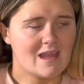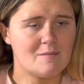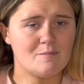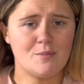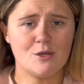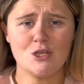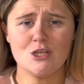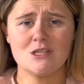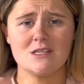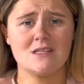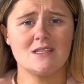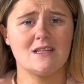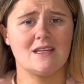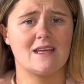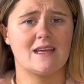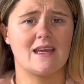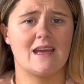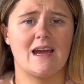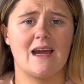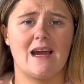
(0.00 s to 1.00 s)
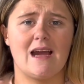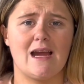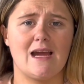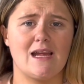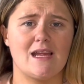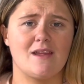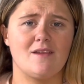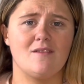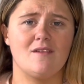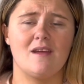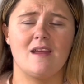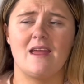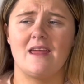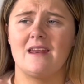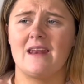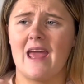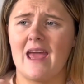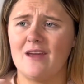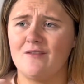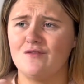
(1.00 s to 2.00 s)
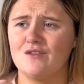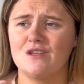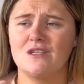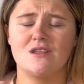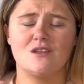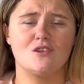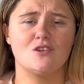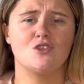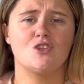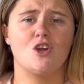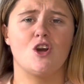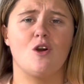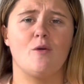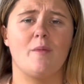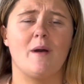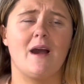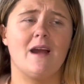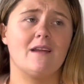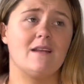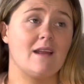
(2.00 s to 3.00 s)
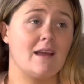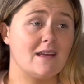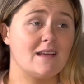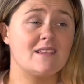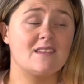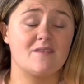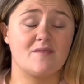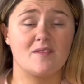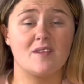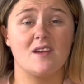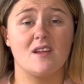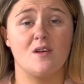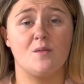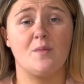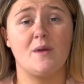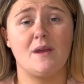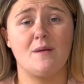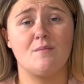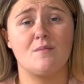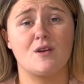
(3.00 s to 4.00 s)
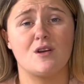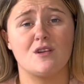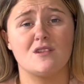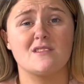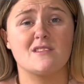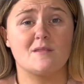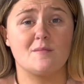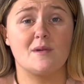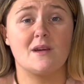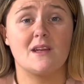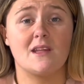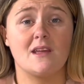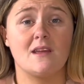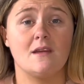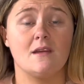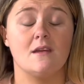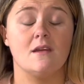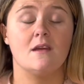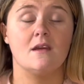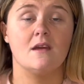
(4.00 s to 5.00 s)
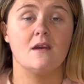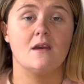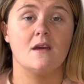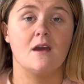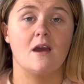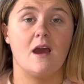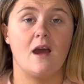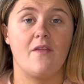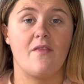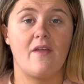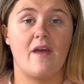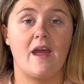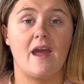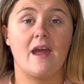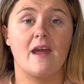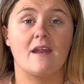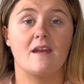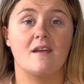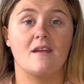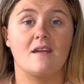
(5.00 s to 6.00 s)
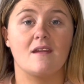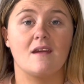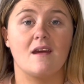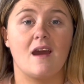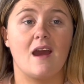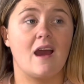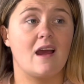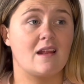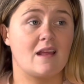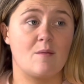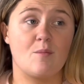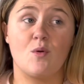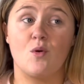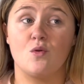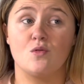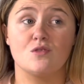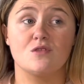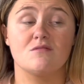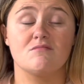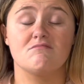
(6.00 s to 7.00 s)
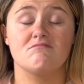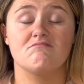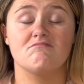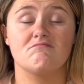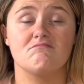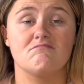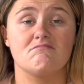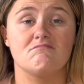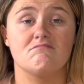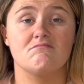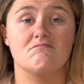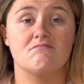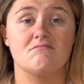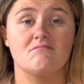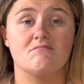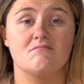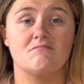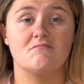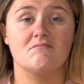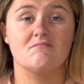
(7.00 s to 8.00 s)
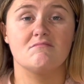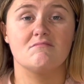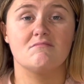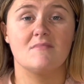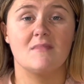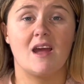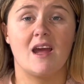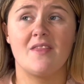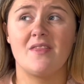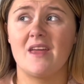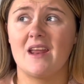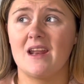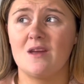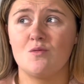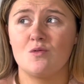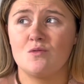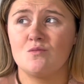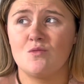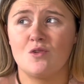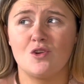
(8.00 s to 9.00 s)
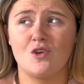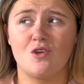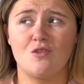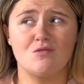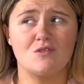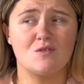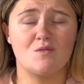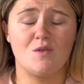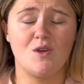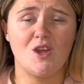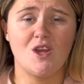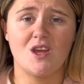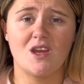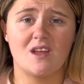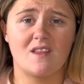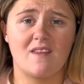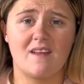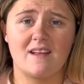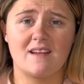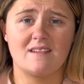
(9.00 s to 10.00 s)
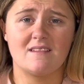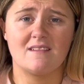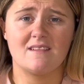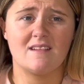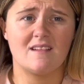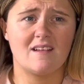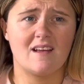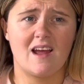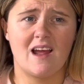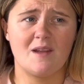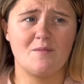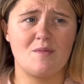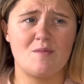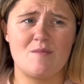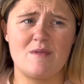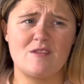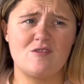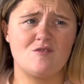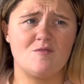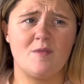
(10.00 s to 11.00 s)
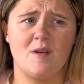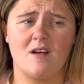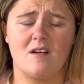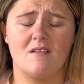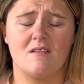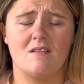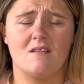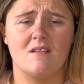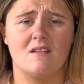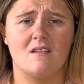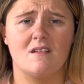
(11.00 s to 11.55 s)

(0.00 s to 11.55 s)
personally, I, in every single job, I liked it for a little bit because of the money, and then I'd get bored, and then I wouldn't want to go to work, and then I'd be miserable.